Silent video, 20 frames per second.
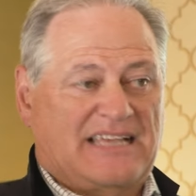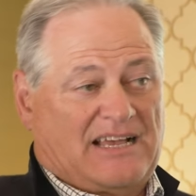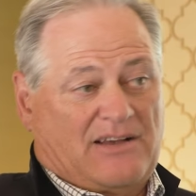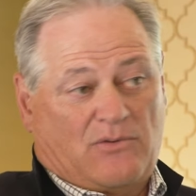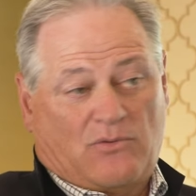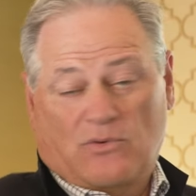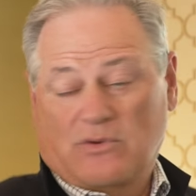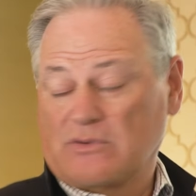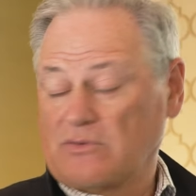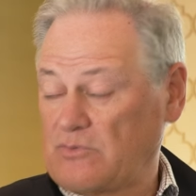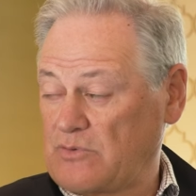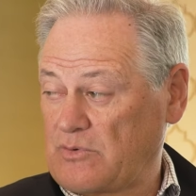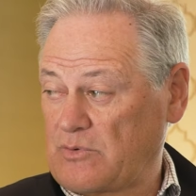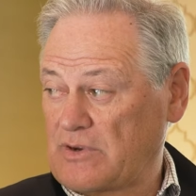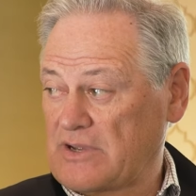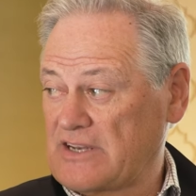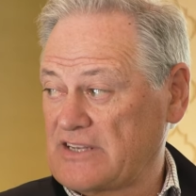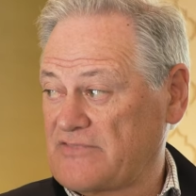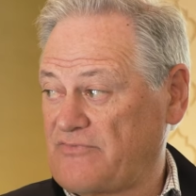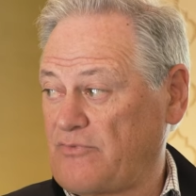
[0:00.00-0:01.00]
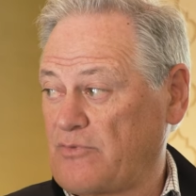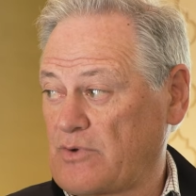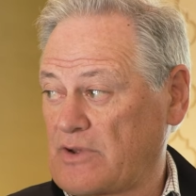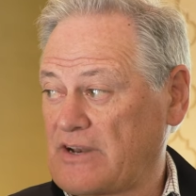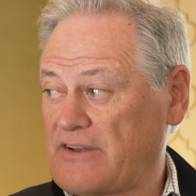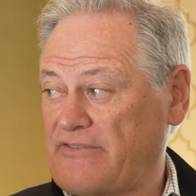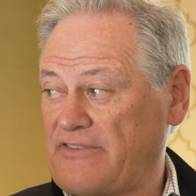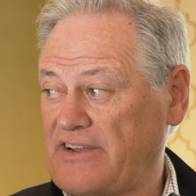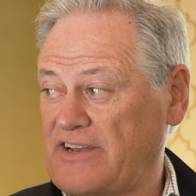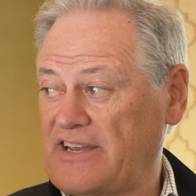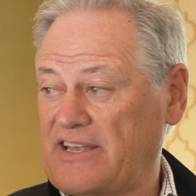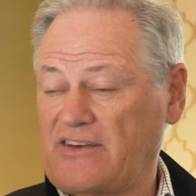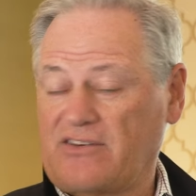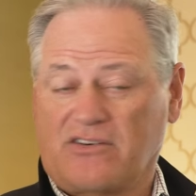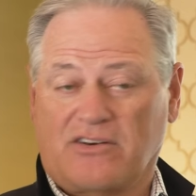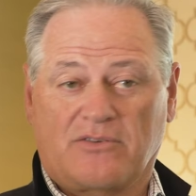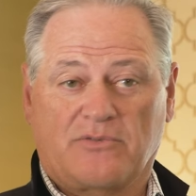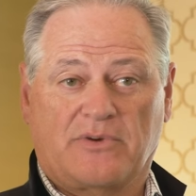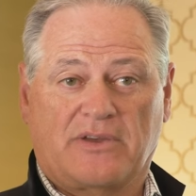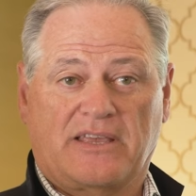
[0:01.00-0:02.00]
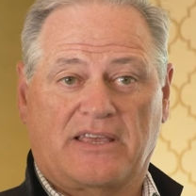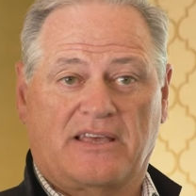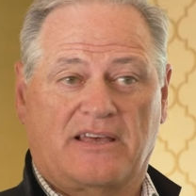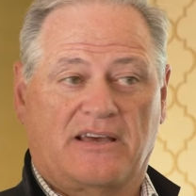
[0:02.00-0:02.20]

We're gonna find out, aren't